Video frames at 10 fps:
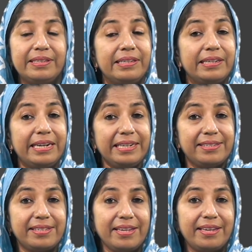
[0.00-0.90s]
Let's
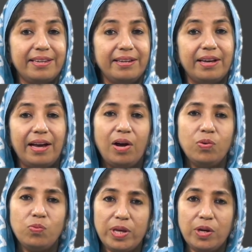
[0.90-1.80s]
see how
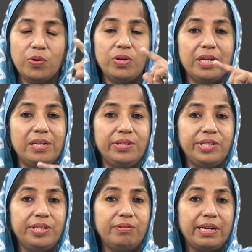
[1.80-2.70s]
we could
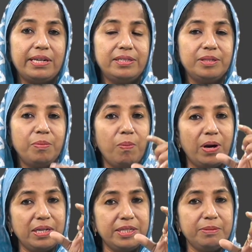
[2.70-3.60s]
integrate
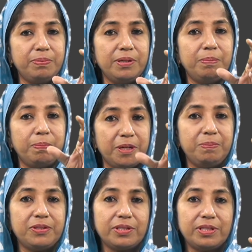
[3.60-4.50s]
multiple
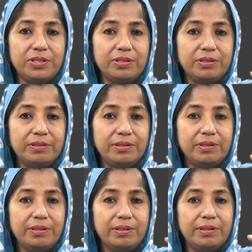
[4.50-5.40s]
purposes
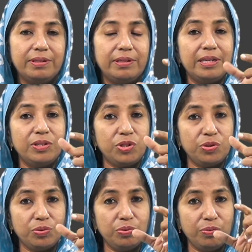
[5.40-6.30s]

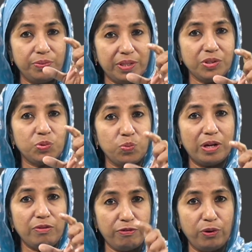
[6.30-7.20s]
into this one
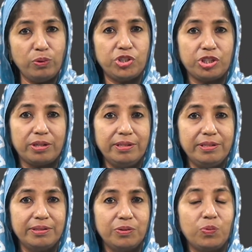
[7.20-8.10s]
flow chart
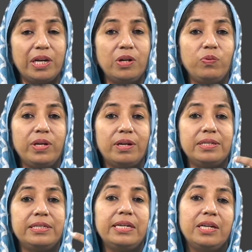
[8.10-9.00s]
while we are
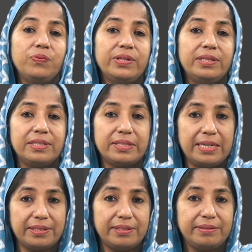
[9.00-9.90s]
dealing with this lesson.